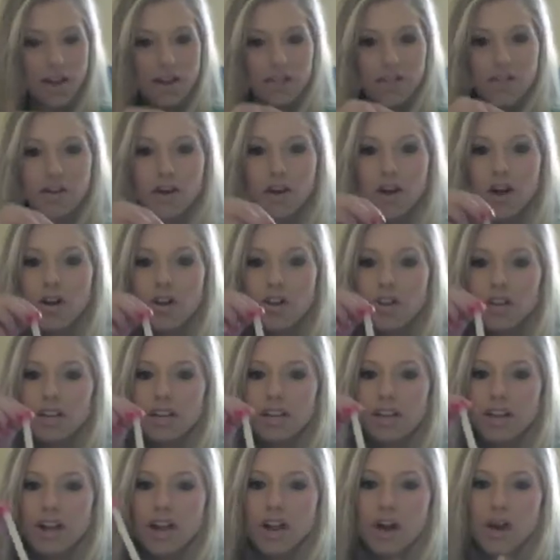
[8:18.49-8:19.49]
They're
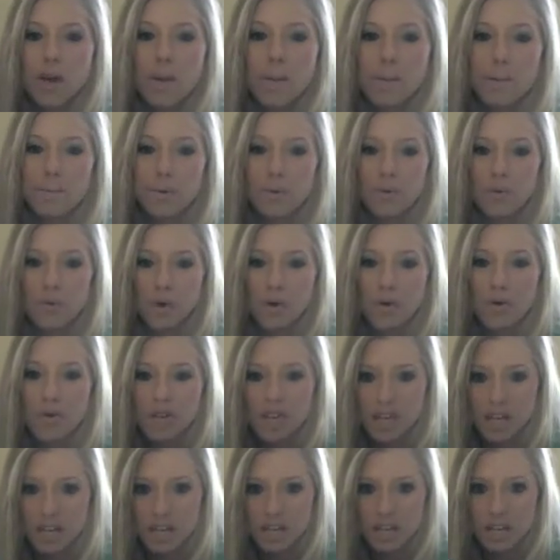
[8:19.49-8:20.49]
already
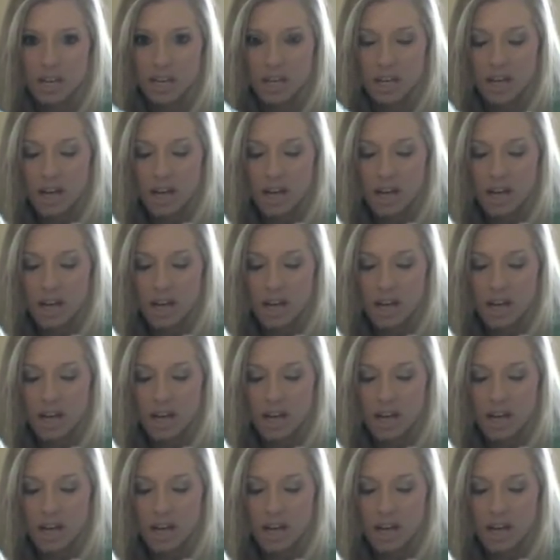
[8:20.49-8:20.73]
broken.